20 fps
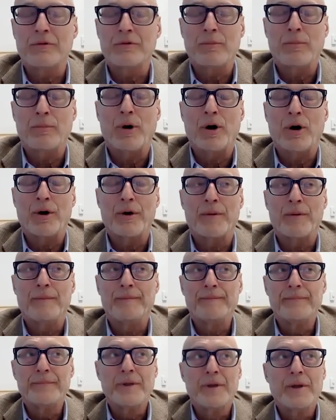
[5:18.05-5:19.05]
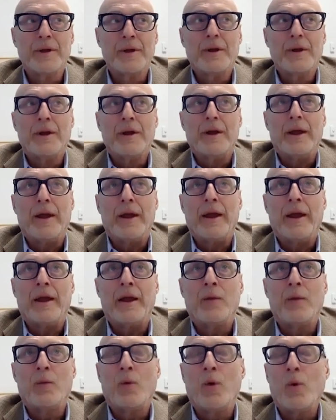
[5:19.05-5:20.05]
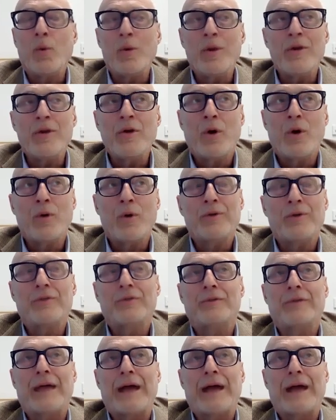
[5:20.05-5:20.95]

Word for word: of a bottom. And what we noticed